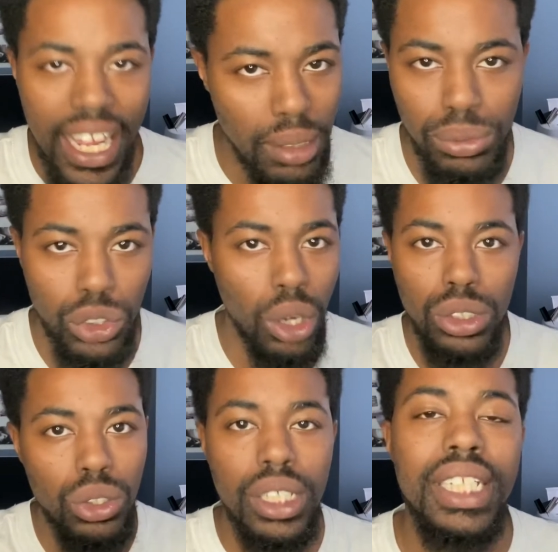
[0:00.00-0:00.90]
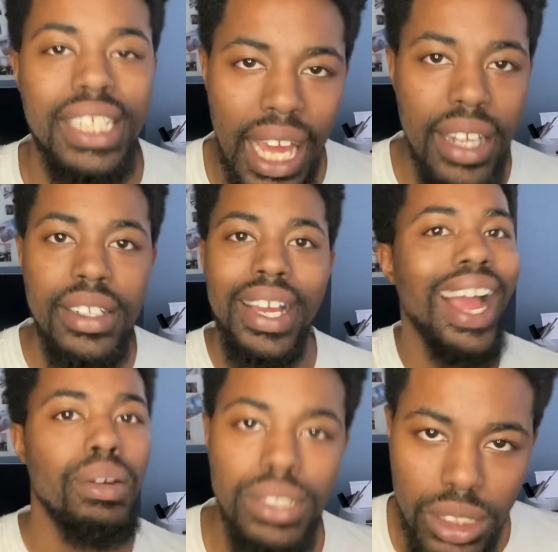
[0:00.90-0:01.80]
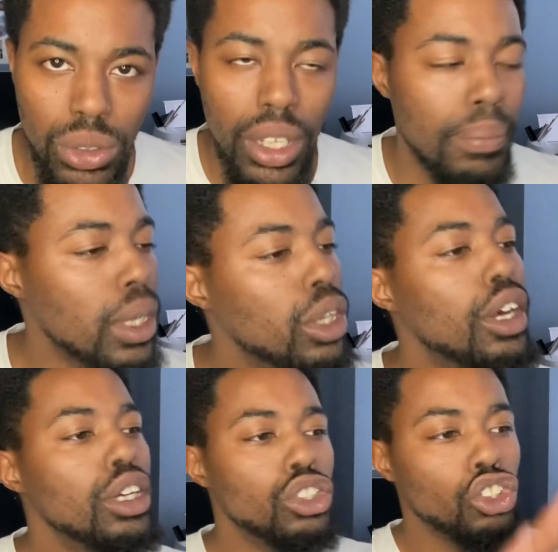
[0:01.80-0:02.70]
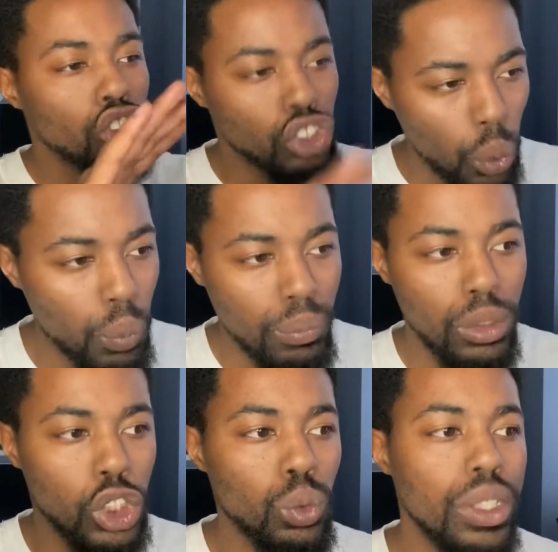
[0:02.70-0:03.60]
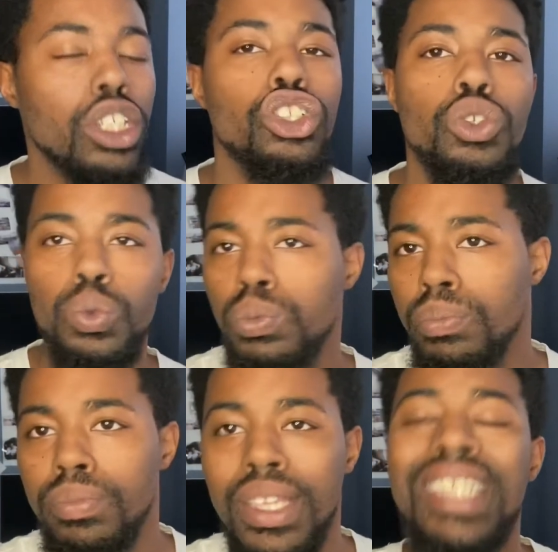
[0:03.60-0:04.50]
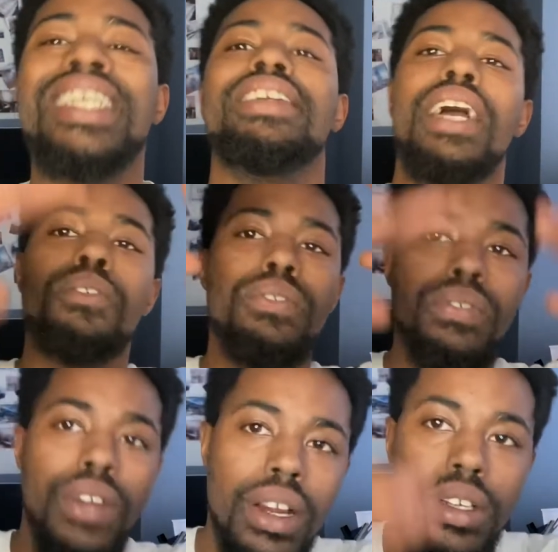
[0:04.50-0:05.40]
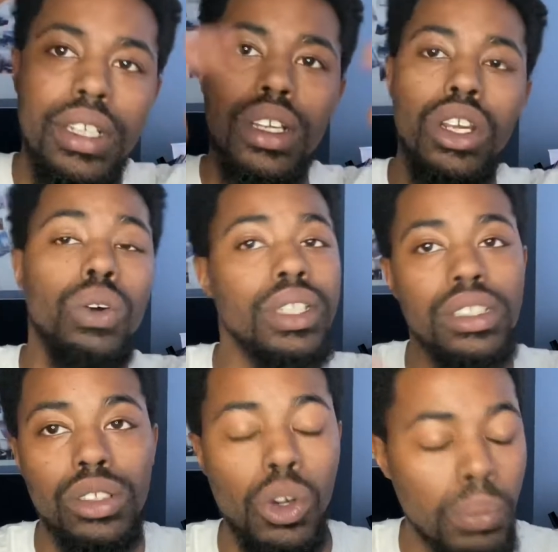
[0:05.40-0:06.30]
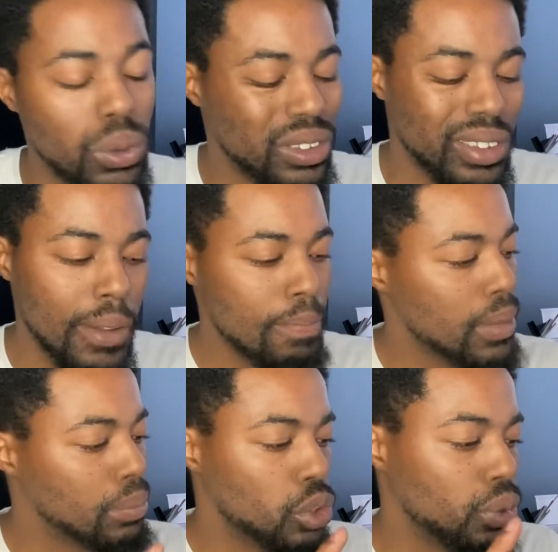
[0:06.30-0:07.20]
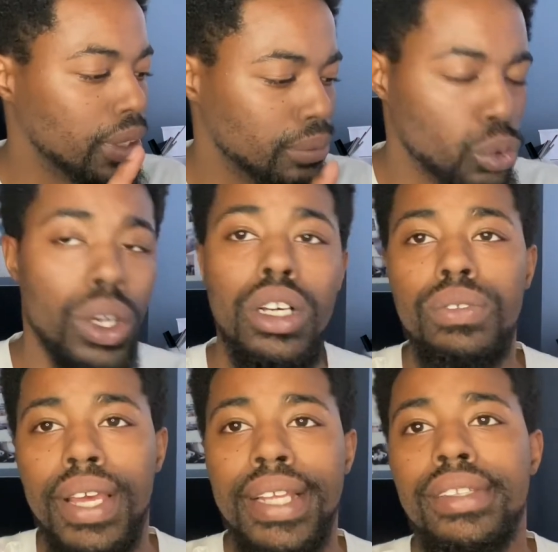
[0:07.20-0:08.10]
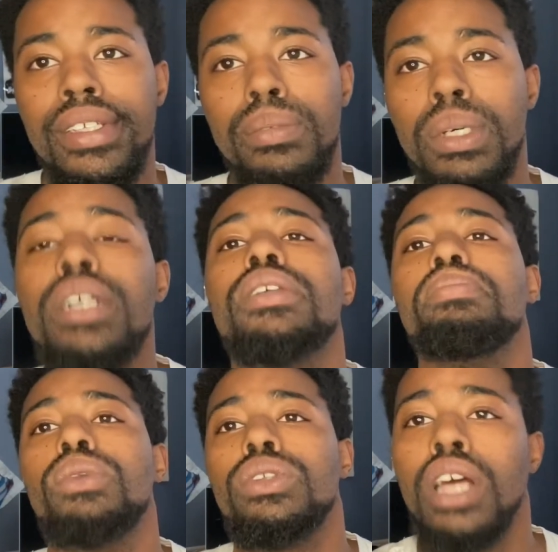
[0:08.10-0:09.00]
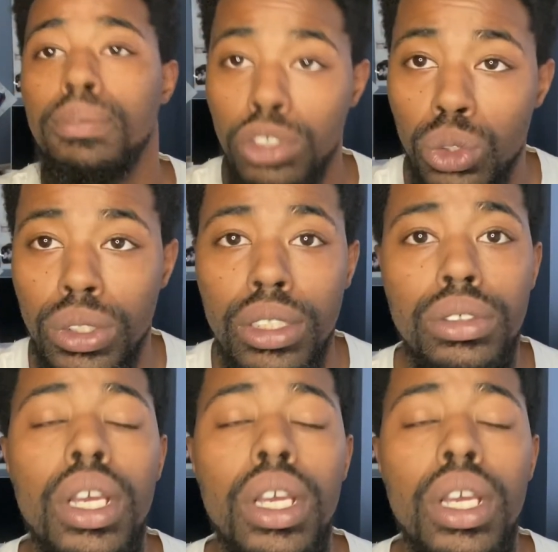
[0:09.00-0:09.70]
I'm sorry, you're gonna get denied every single time. So what you want to do is keep that very low. This is almost between 12, 18 months. Most time it's 2 years.